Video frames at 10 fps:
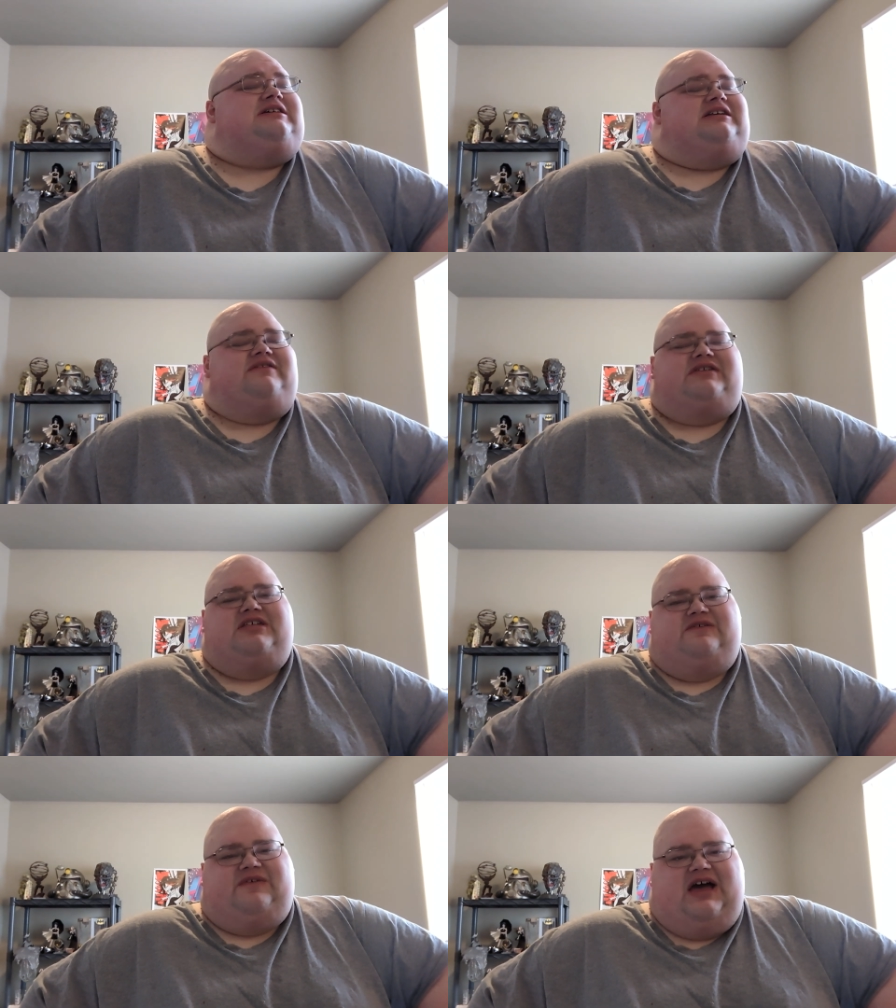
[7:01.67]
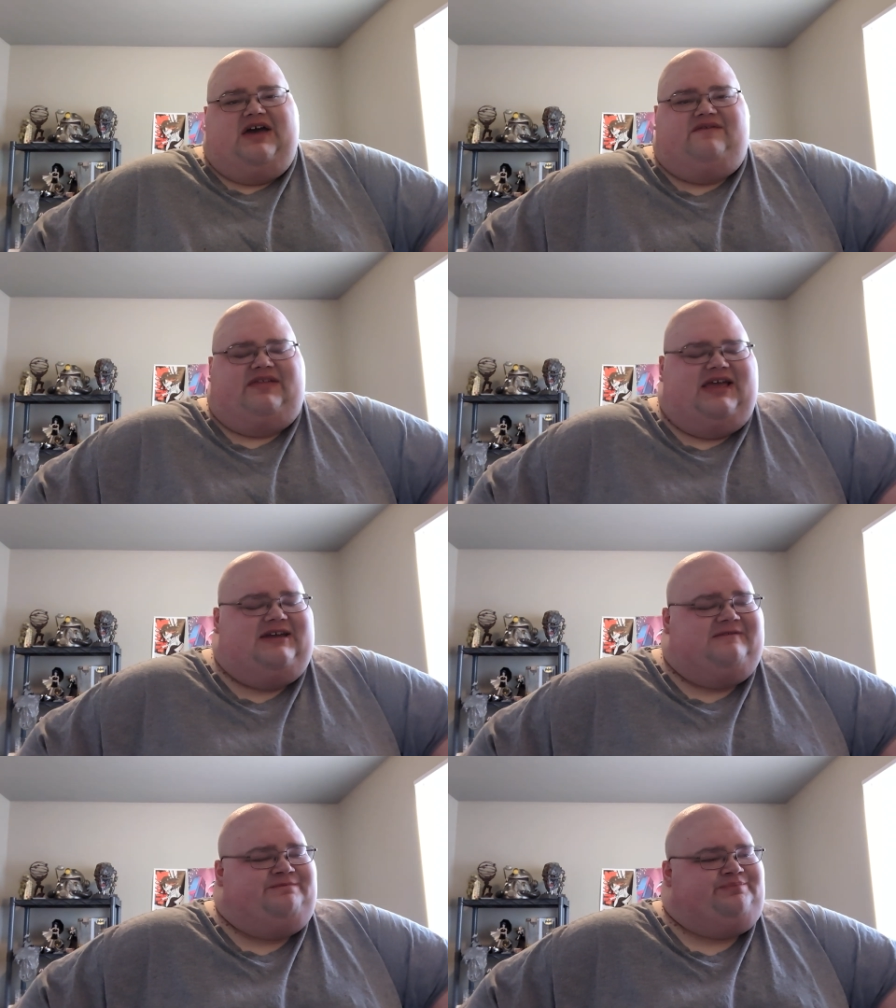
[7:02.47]
I'll give another 5.
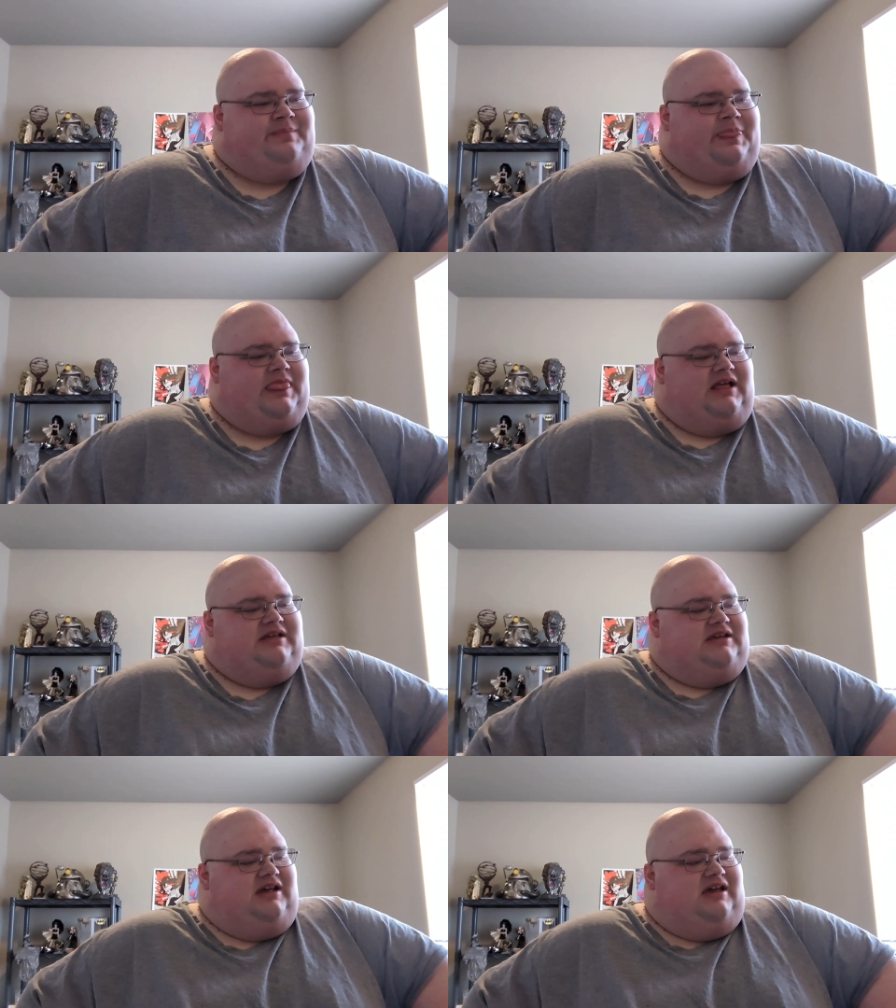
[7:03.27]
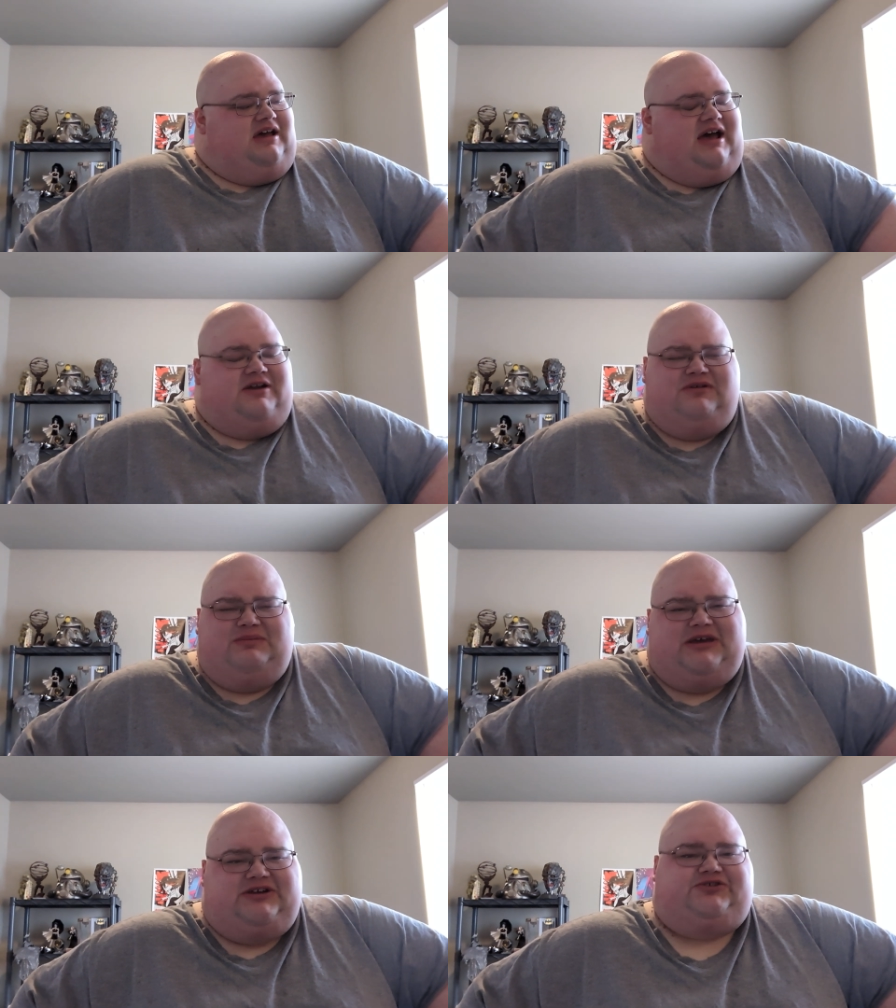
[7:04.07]
Like, I don't
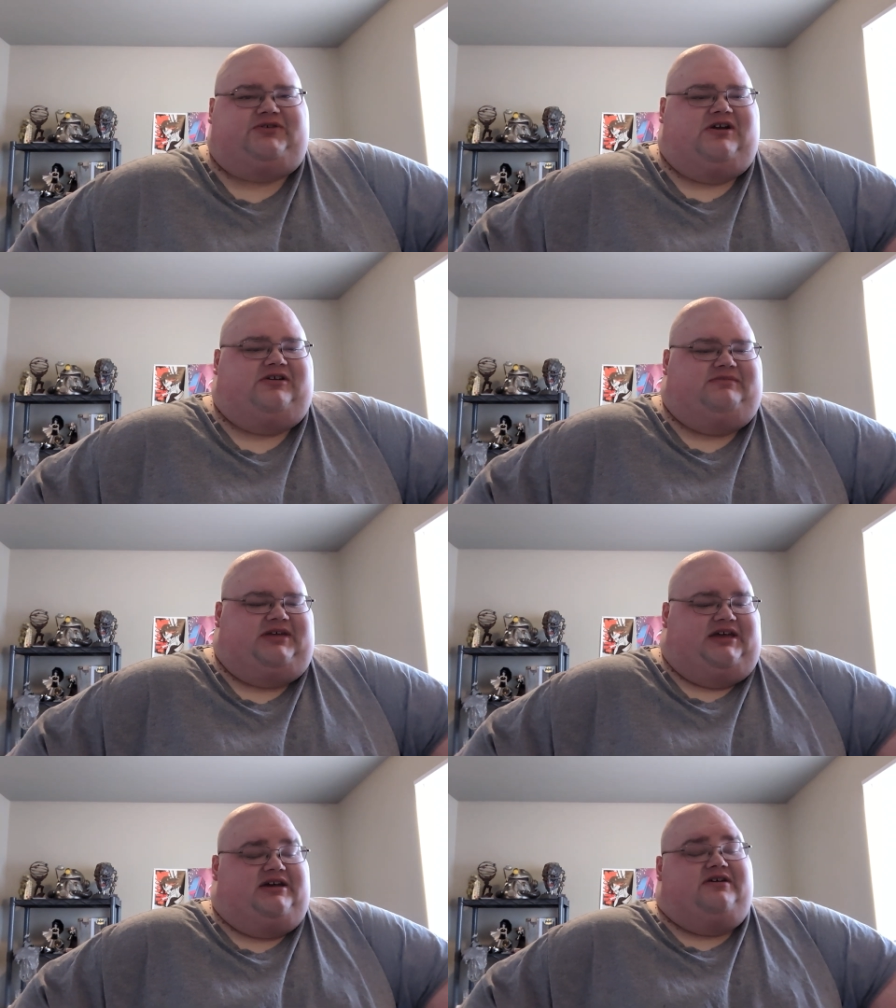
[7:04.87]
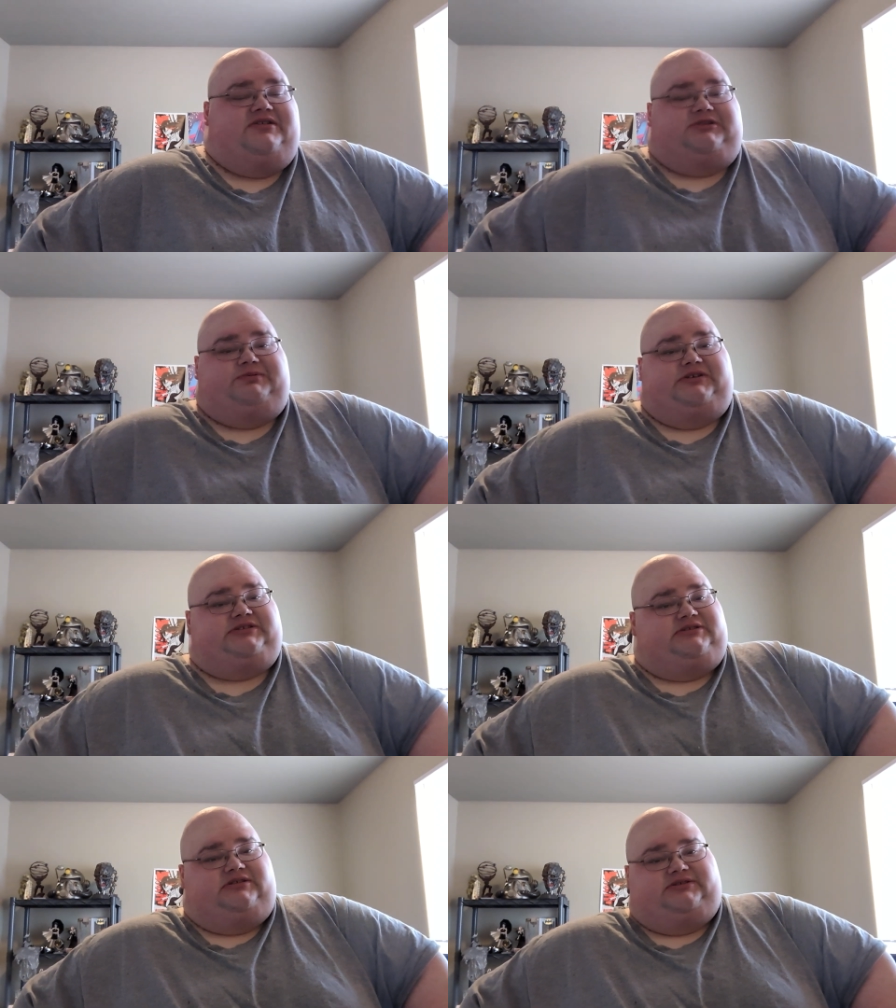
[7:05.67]
want to be contrarian and be like, oh, this
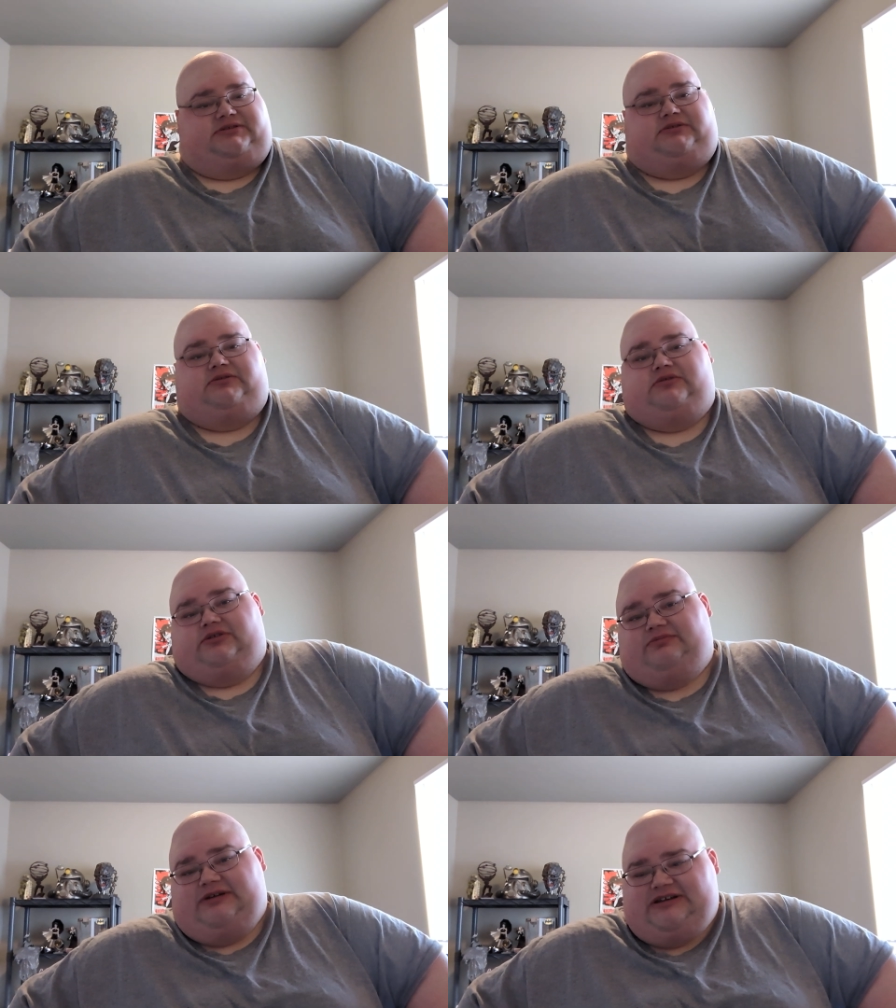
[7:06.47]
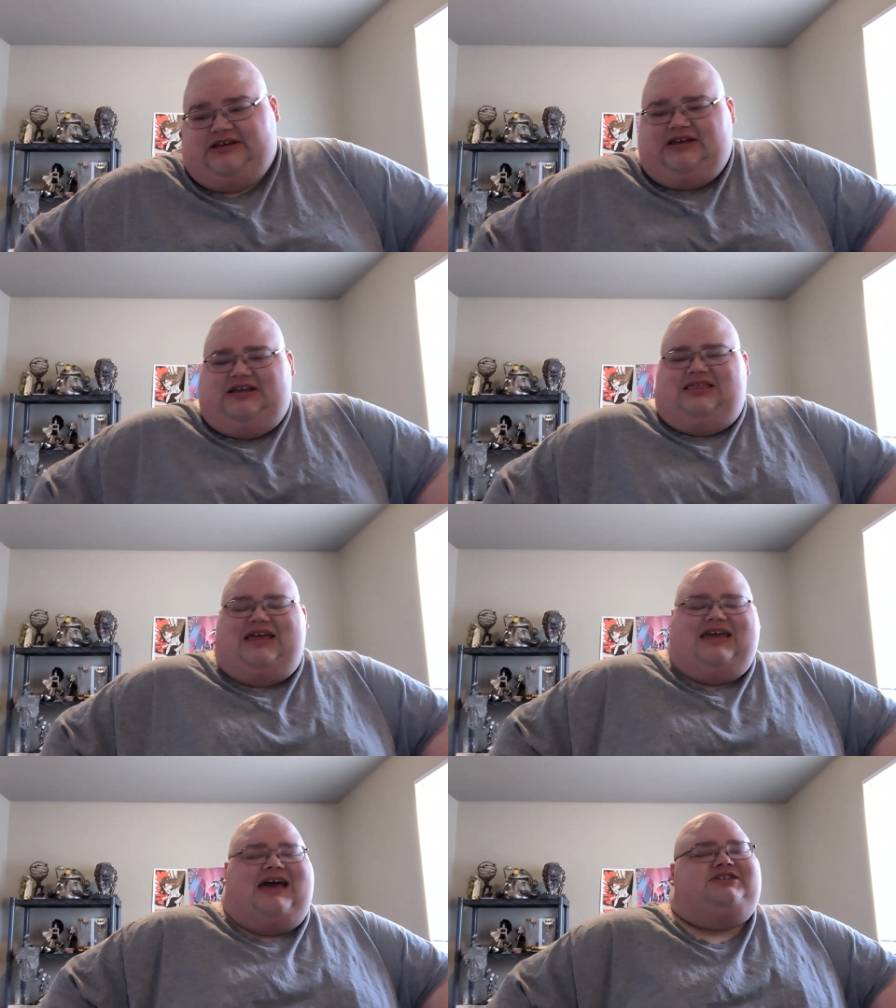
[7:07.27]
pizza's not as good. But,
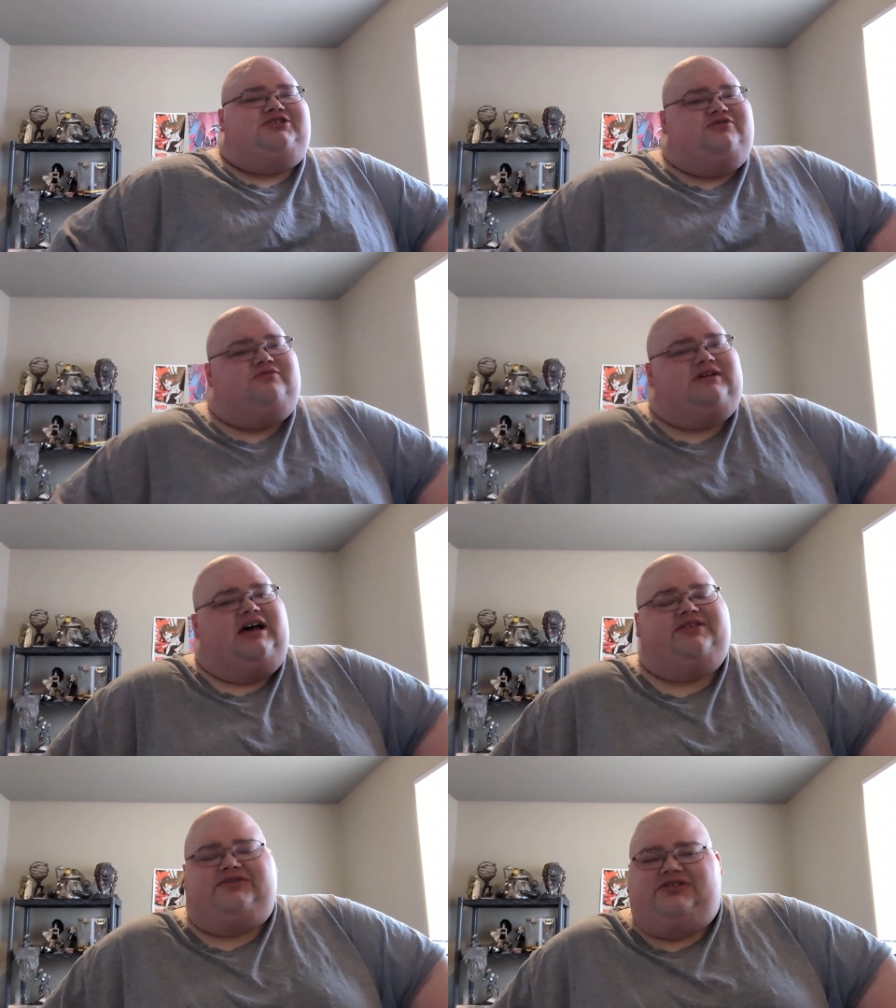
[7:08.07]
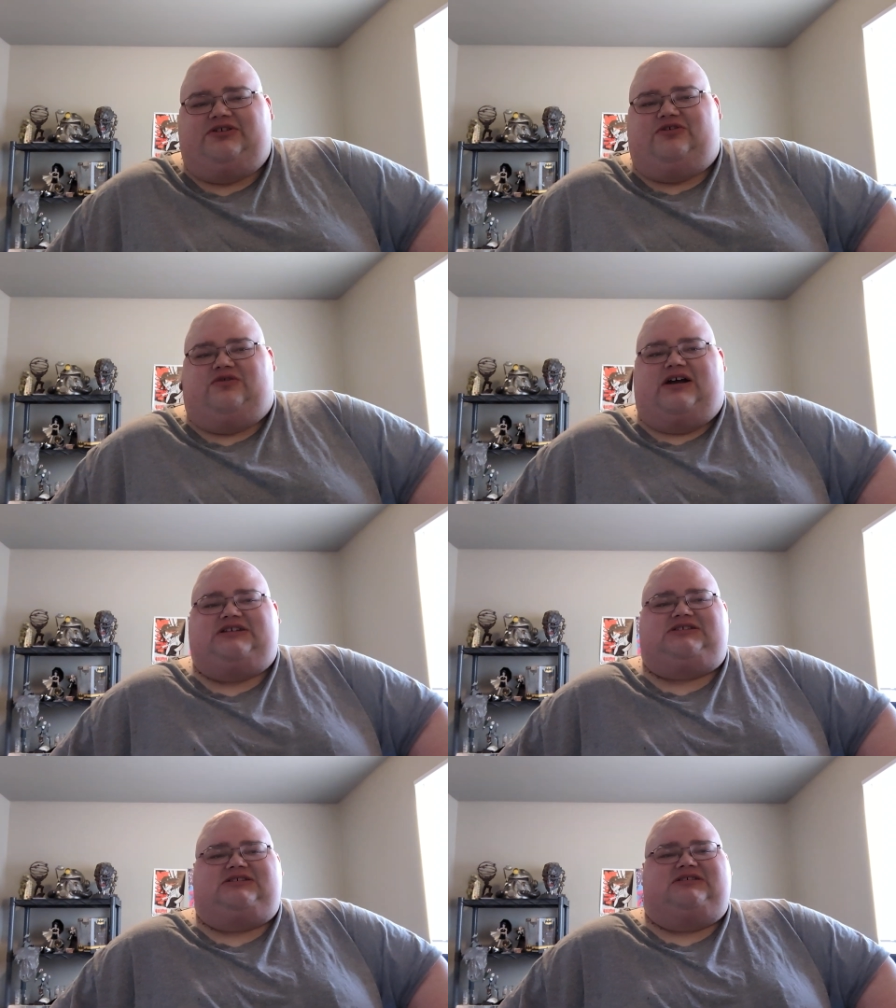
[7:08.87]
like, I do, other than the
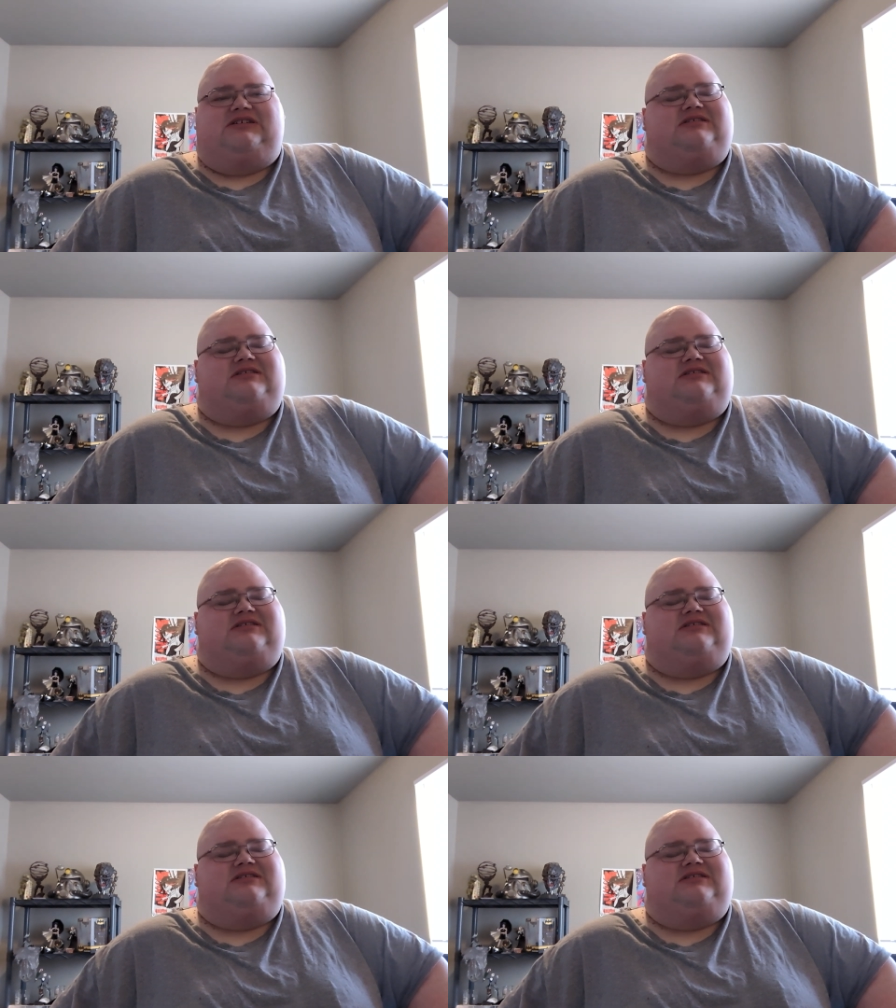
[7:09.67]
crust,